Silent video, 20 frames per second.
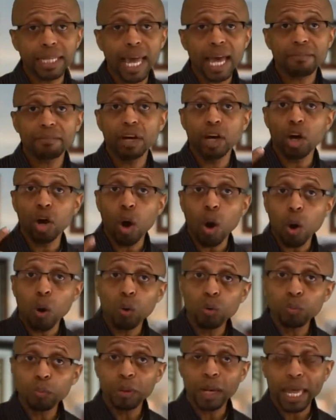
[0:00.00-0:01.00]
They have a
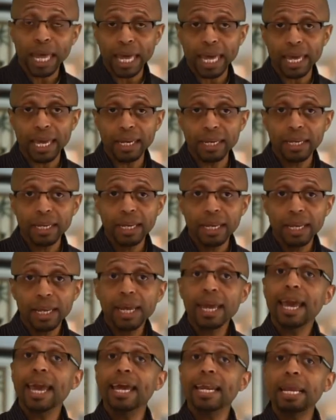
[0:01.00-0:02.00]
gold plan
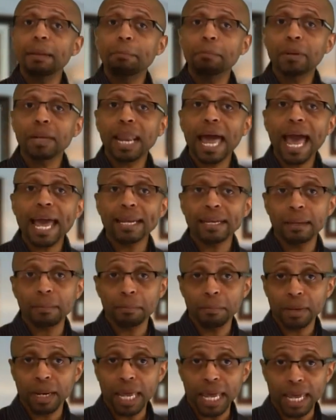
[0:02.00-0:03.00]
and a
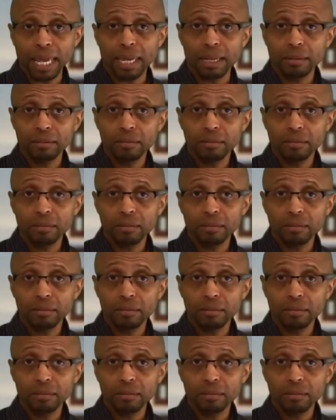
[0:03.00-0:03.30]
platinum plan.